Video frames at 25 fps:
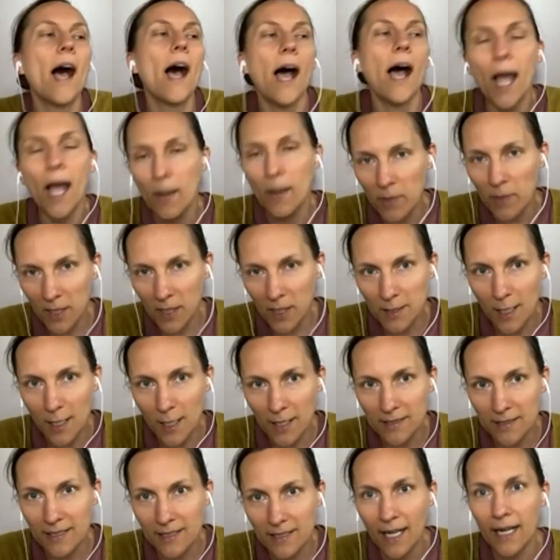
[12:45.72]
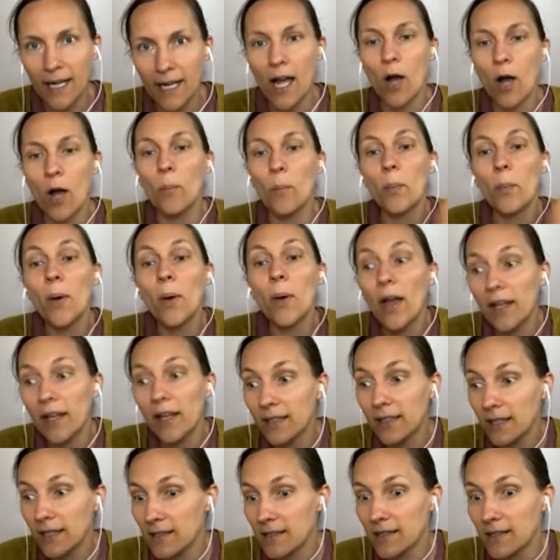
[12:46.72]
I'm going to toss that out. But
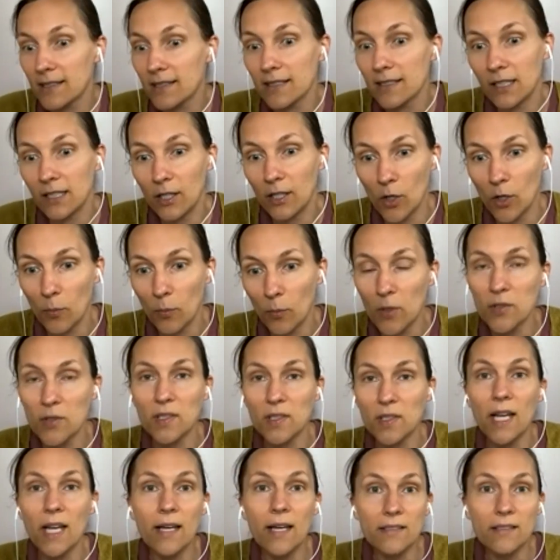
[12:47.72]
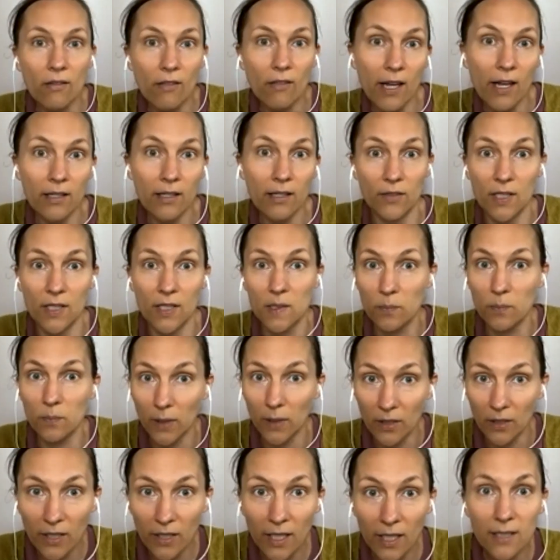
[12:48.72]
this, person has a lot of
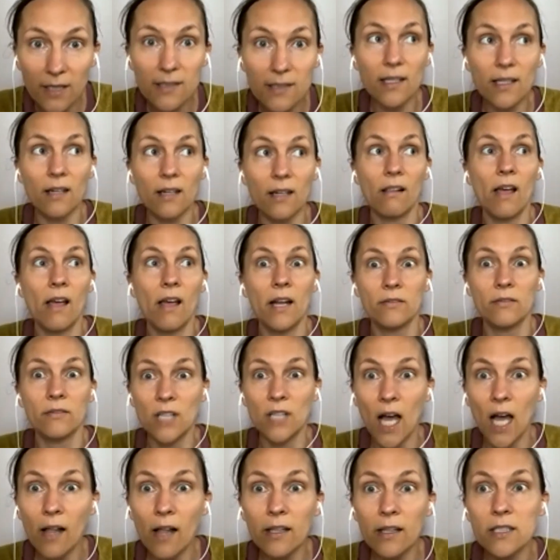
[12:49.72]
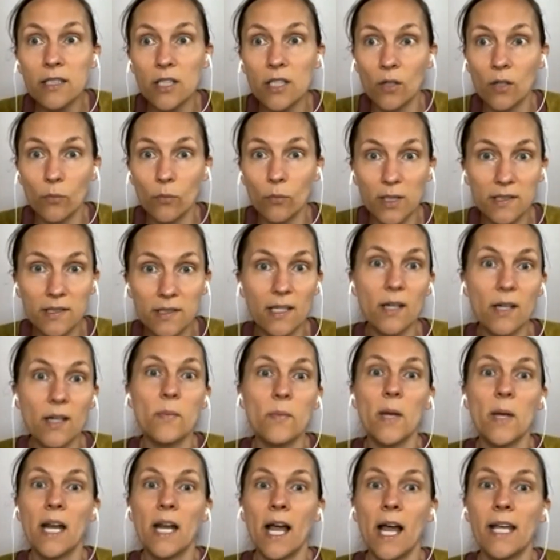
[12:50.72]
experience and a lot of knowledge and wisdom,
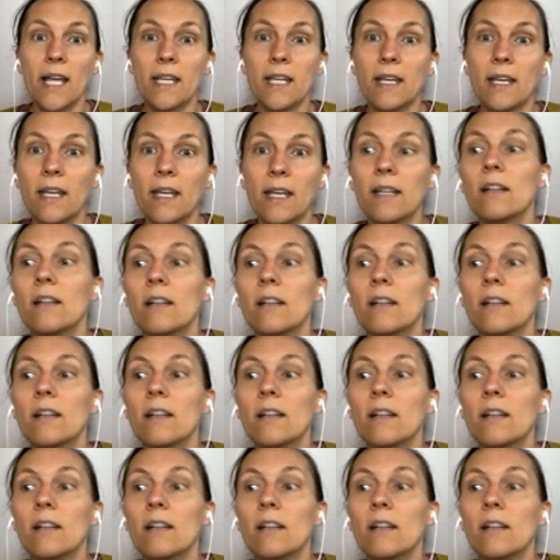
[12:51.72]
and I can